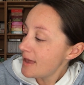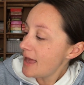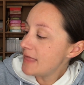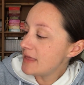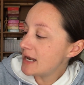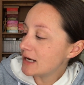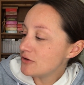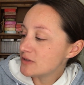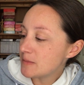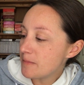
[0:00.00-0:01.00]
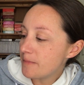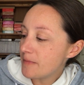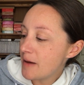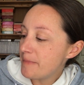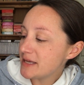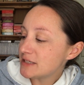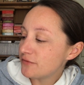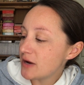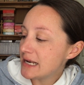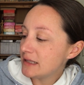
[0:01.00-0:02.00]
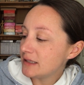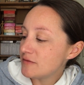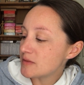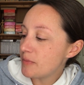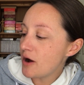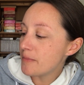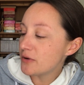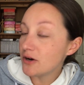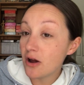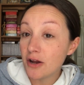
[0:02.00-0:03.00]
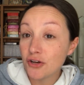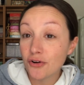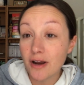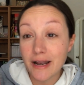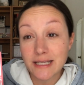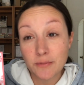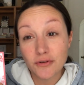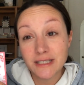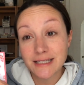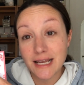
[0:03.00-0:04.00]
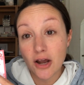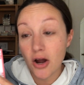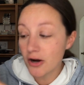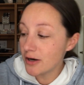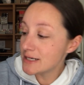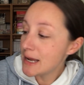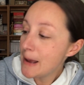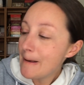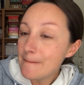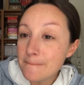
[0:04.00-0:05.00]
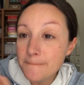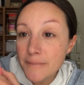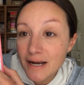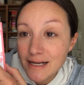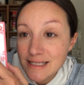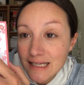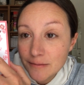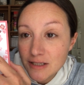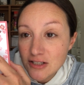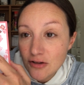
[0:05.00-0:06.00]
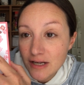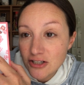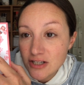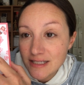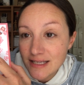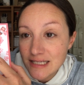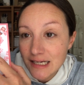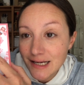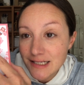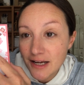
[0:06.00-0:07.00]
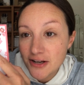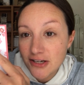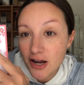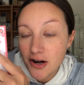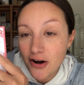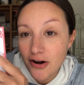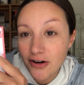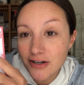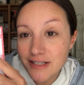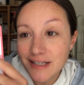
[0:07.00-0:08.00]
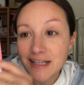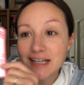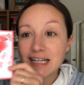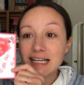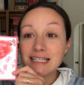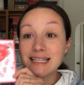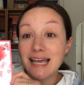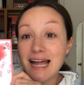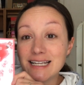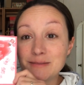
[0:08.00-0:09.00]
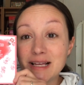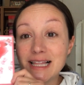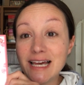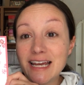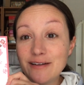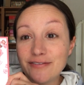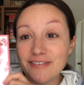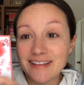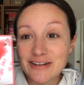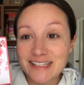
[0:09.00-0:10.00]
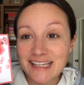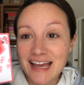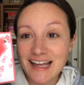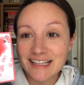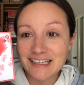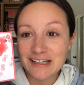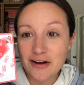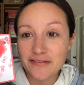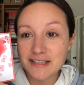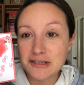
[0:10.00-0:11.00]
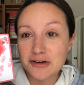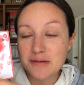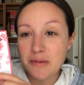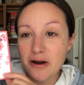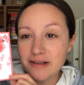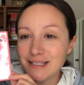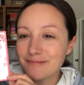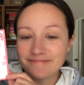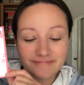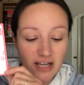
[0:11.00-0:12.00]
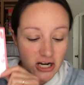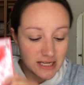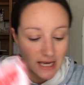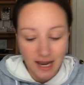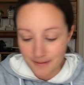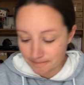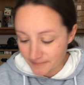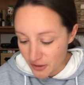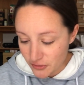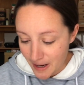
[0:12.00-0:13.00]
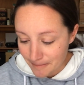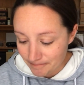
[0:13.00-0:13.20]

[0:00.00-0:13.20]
And then I used a best friend leaves a paw print on your, and it's supposed to say heart, but I stamped it so that it just says art. Because that is my life. And there's the cat licking off his dirty paws. Naughty cat. Okay.